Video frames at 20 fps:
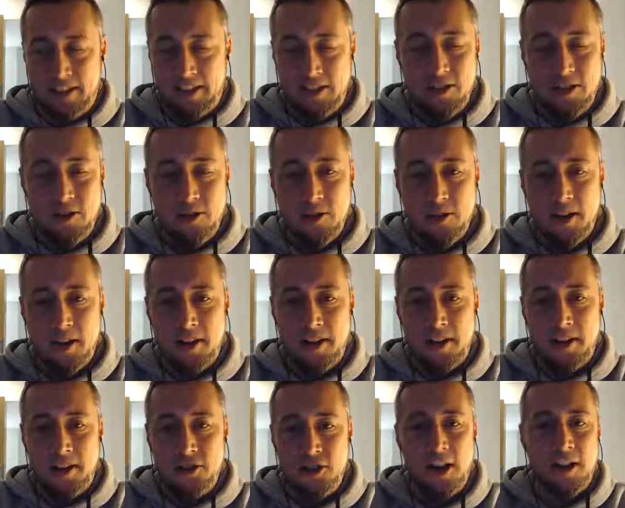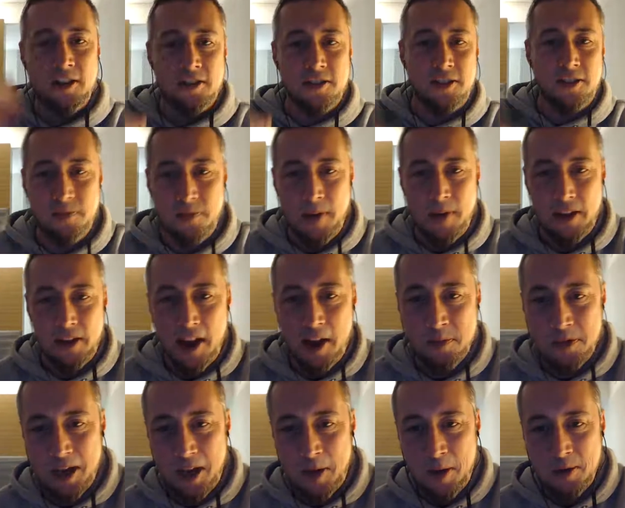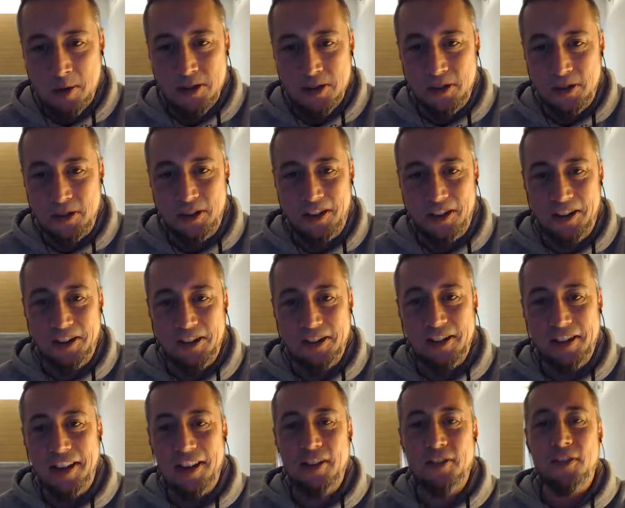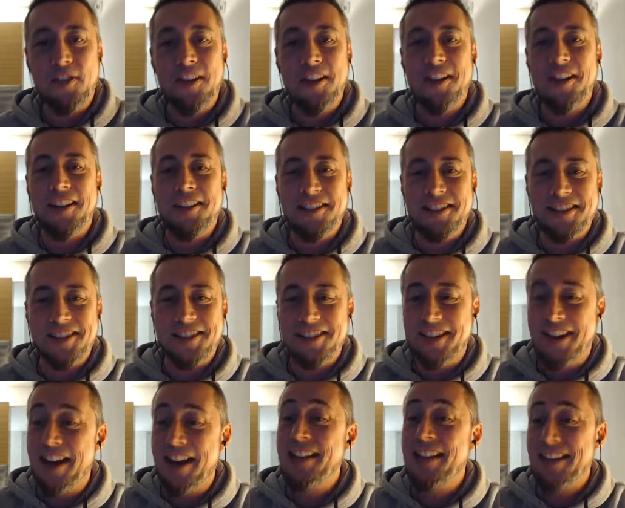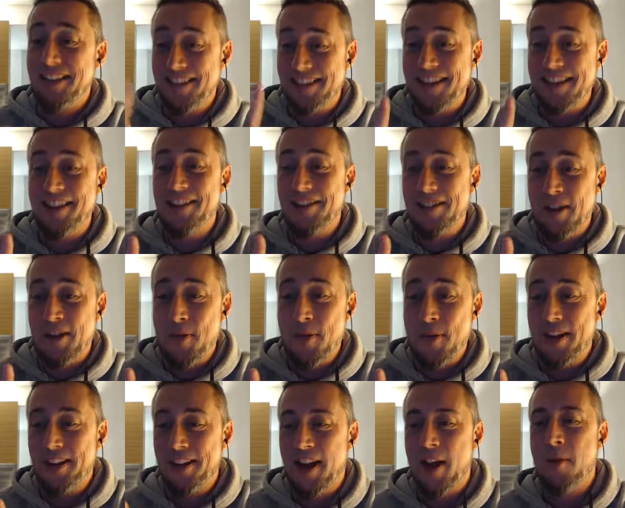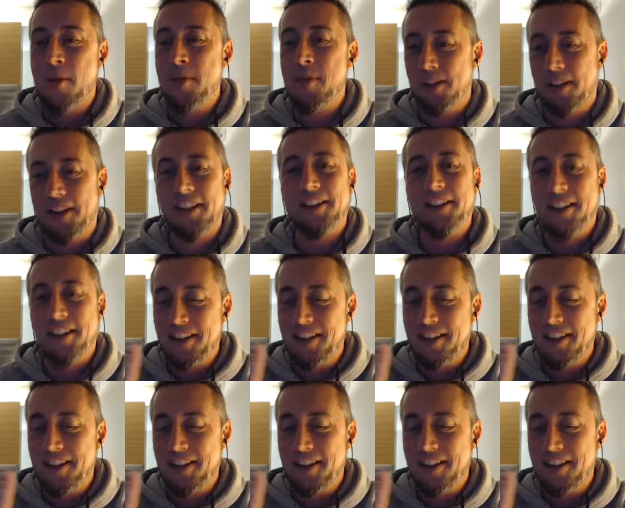Can you uh, check and see if my laptop is still there? And if it is, and they send it to me, I'll be like."